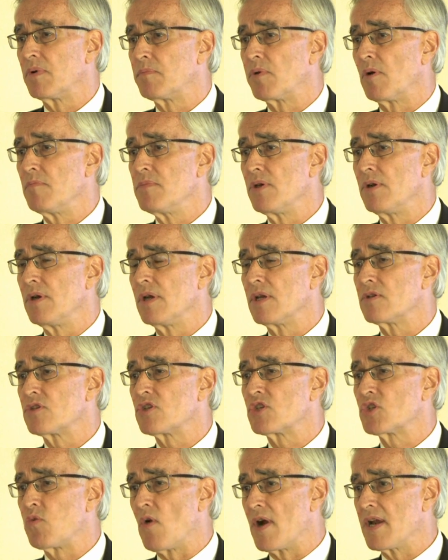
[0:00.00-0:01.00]
Bermuda
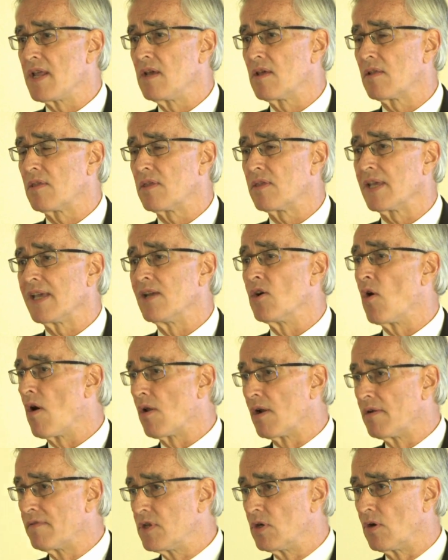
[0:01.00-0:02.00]
is 20th in
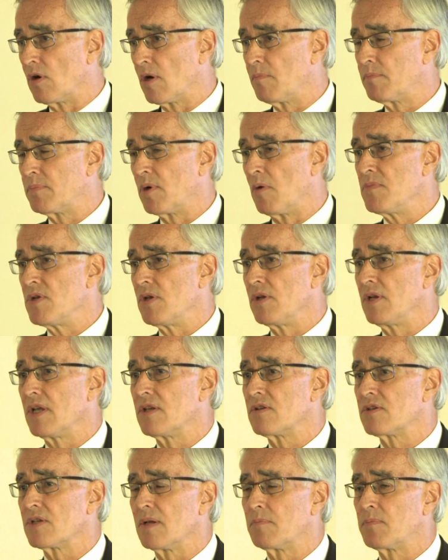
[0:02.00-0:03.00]
all of Europe. Bermuda
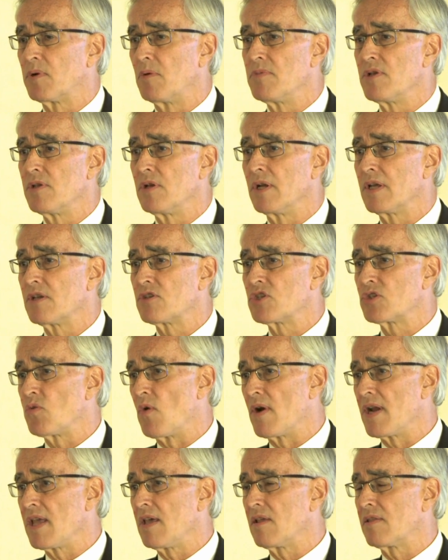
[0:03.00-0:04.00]
is
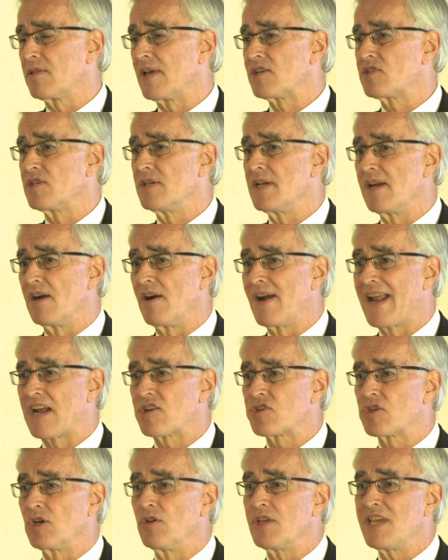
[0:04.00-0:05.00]
20th as an
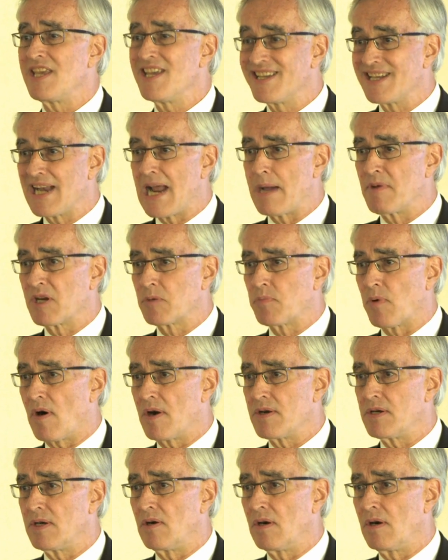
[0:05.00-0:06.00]
international economic
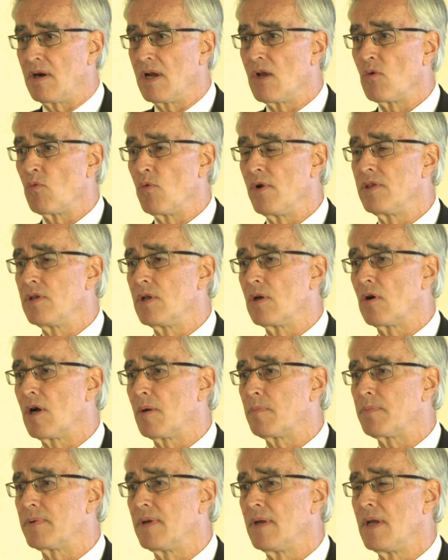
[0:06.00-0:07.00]
partner with
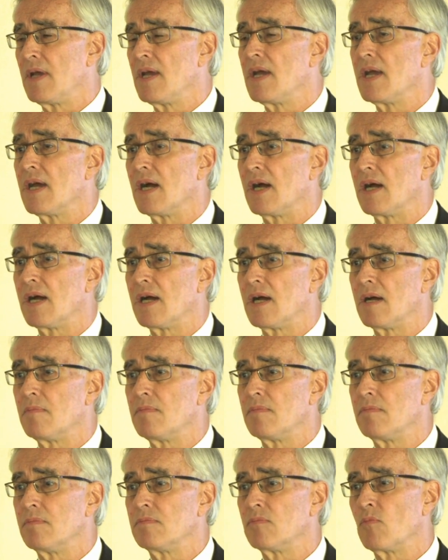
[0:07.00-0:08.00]
Europe
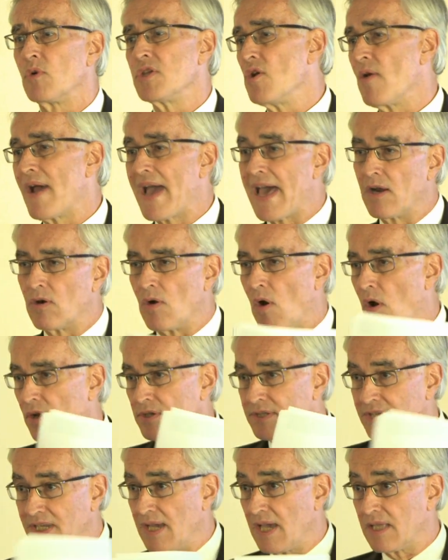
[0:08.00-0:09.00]
when you add it
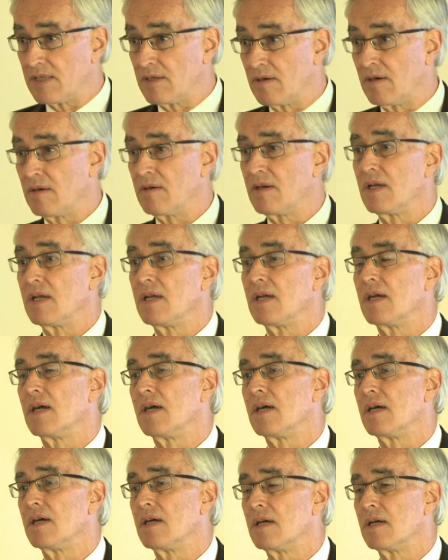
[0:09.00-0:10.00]
all together,
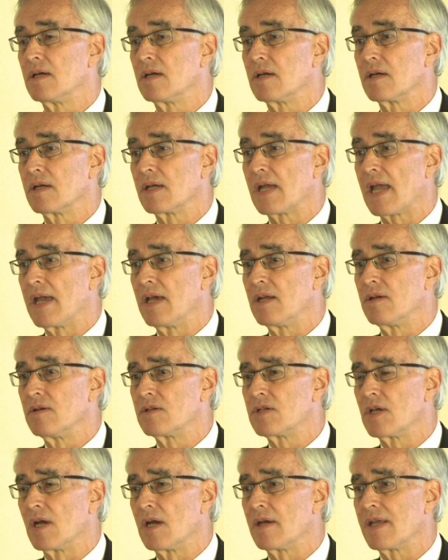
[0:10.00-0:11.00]

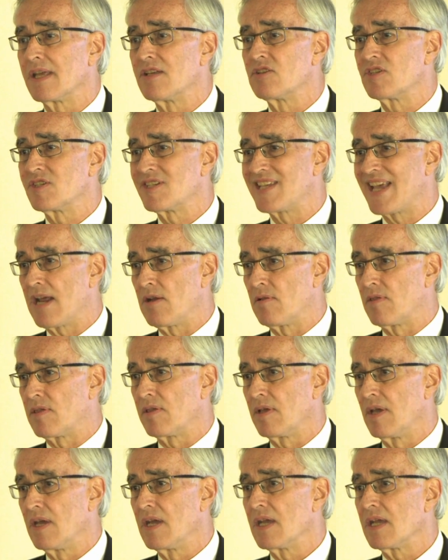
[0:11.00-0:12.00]
and is
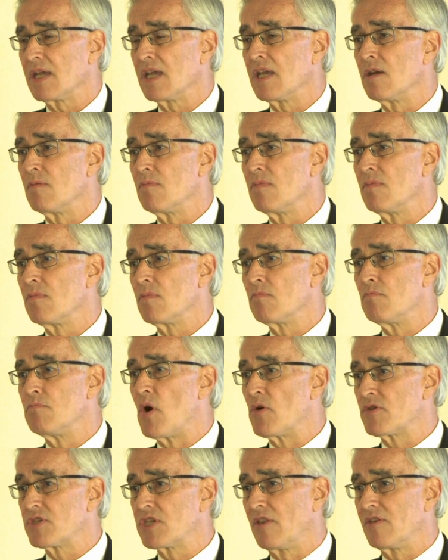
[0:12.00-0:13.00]
10th in
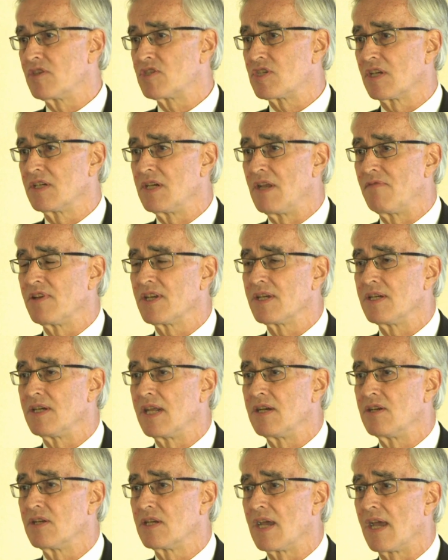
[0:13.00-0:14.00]
most of the significant
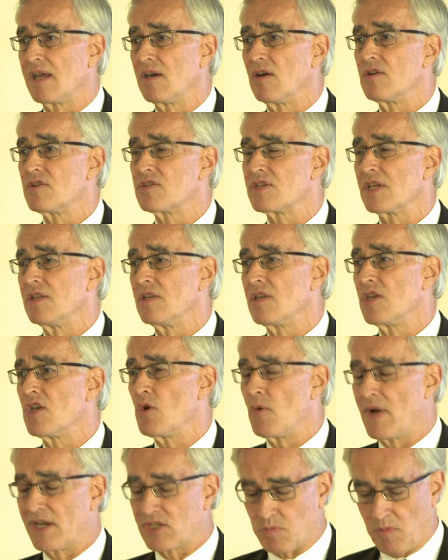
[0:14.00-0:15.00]
indicators in the
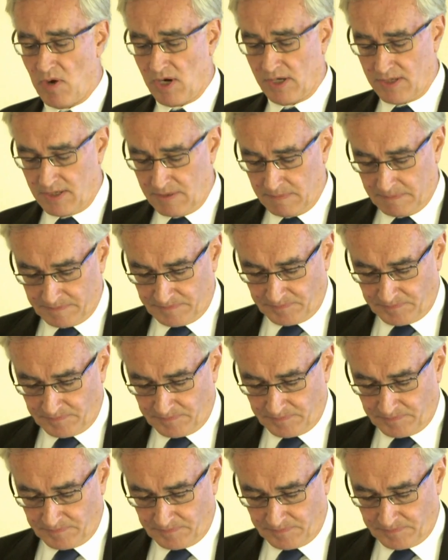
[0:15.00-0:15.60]
U.S. market.